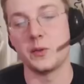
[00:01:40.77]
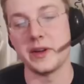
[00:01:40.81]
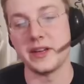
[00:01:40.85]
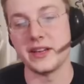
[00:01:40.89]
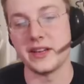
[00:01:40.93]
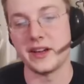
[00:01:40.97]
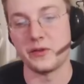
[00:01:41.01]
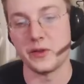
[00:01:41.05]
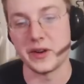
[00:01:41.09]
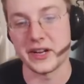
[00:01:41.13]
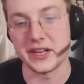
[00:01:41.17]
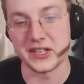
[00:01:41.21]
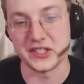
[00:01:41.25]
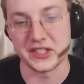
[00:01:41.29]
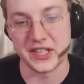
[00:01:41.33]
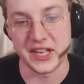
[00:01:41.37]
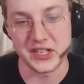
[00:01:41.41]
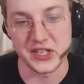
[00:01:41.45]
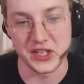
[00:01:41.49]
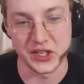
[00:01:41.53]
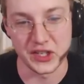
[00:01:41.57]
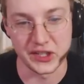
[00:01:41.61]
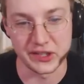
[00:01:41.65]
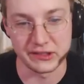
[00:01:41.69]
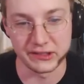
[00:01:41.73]
Uh, can we, if we could
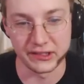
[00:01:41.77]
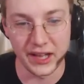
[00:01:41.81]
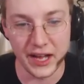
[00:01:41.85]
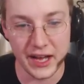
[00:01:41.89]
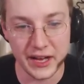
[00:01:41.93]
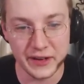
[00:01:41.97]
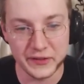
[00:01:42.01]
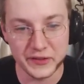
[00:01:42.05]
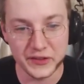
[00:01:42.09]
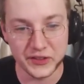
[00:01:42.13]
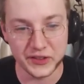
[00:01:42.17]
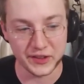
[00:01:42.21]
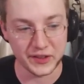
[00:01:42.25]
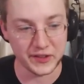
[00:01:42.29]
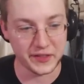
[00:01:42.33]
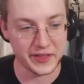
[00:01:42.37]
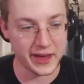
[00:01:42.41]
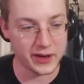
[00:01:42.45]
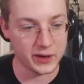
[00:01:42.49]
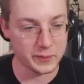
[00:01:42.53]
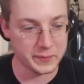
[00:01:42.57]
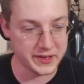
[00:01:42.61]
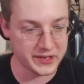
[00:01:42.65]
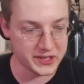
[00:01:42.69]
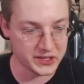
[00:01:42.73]
just get your gloves,
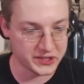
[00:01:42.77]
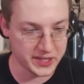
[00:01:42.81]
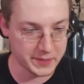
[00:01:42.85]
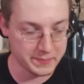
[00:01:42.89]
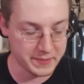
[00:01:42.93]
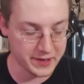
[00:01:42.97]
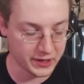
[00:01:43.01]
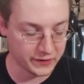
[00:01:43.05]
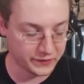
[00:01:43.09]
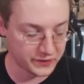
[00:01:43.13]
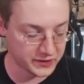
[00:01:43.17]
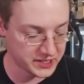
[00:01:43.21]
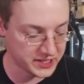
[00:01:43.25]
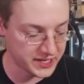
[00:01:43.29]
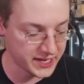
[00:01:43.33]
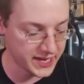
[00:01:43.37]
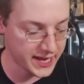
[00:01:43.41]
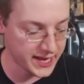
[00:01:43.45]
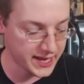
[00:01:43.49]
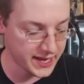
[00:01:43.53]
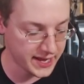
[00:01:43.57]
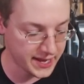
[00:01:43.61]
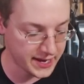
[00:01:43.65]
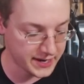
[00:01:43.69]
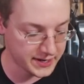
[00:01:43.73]
that'll be just the bill for
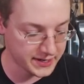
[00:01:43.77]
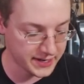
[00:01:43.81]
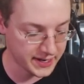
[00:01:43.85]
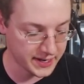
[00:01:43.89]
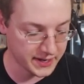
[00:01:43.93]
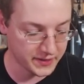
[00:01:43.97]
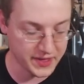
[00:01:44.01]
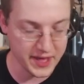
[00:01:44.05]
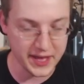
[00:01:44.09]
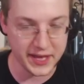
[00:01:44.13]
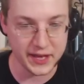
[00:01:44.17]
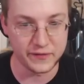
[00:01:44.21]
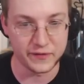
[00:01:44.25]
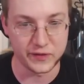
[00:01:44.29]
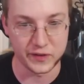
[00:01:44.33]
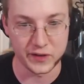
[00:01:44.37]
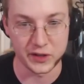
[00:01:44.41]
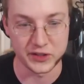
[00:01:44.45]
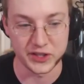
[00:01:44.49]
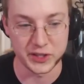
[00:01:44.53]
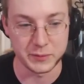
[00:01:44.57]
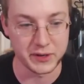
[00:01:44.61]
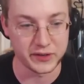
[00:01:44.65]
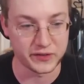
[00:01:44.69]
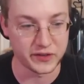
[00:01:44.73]
today. And uh, thank you
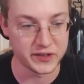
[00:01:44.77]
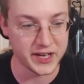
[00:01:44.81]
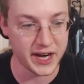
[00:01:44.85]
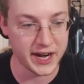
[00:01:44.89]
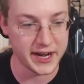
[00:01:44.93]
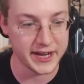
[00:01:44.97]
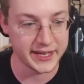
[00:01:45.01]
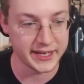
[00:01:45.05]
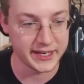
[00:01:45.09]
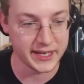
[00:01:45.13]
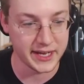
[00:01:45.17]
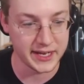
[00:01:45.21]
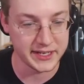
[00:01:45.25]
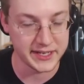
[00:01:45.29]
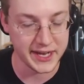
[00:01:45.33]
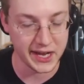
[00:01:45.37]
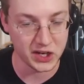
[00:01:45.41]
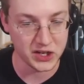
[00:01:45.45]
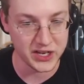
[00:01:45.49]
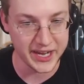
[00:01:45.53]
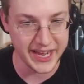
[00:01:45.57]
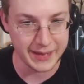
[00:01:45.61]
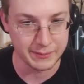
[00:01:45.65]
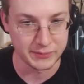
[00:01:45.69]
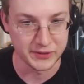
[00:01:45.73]
for, so much for dining at uh,
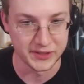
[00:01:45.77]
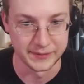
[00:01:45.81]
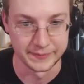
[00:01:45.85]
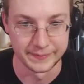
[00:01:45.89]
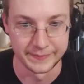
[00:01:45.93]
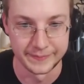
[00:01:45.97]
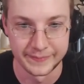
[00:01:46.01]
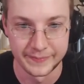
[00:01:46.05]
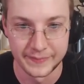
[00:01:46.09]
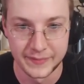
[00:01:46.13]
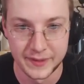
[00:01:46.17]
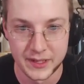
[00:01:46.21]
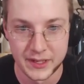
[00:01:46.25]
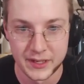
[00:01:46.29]
Diner Danes,